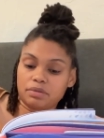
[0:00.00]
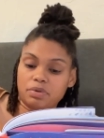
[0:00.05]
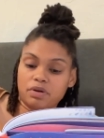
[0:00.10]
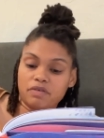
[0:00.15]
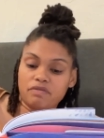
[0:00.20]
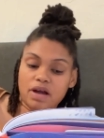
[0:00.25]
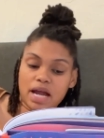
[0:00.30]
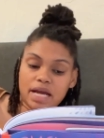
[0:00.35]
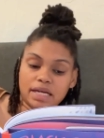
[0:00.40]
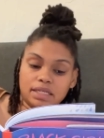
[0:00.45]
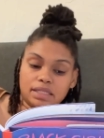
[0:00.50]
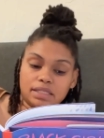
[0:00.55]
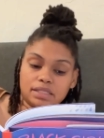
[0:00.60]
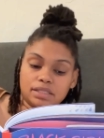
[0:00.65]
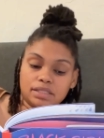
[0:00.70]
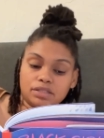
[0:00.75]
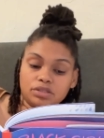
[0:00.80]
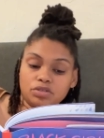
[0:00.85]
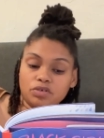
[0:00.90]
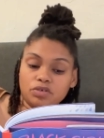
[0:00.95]
providing
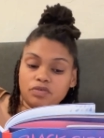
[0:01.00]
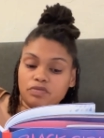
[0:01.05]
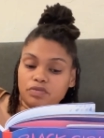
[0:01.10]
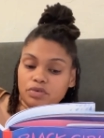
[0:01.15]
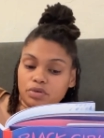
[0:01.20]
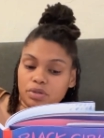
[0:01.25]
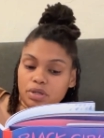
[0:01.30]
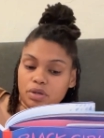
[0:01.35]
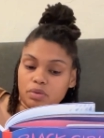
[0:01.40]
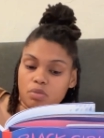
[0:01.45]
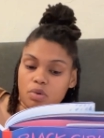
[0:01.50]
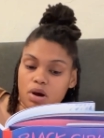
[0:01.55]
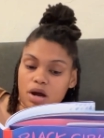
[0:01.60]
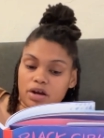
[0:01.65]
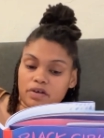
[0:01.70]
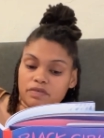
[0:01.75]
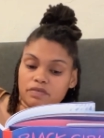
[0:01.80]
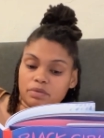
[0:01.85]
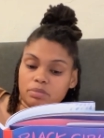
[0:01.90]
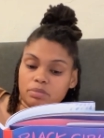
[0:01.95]
essential food and
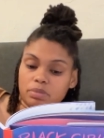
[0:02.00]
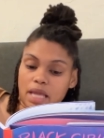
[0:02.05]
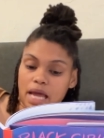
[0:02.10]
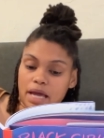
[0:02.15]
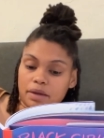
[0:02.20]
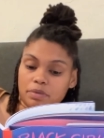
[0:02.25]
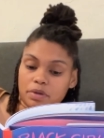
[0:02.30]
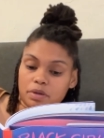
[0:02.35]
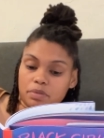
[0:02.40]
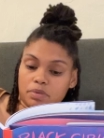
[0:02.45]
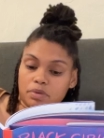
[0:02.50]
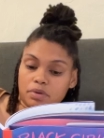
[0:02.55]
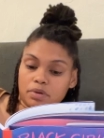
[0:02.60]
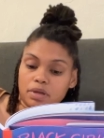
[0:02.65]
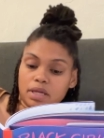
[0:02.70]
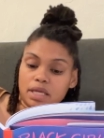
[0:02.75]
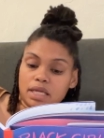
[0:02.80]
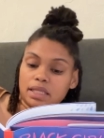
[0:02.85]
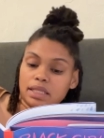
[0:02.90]
water for black people.